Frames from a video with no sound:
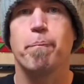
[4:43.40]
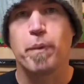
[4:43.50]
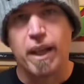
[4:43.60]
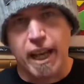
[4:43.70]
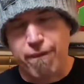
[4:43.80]

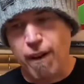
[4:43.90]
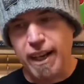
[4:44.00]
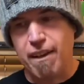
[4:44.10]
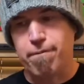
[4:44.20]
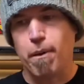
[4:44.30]
If I
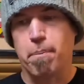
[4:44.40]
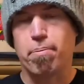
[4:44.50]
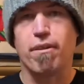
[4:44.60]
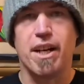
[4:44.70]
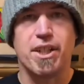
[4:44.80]
left my
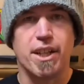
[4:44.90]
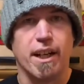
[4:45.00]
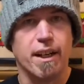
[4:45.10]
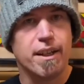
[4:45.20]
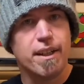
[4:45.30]
pressure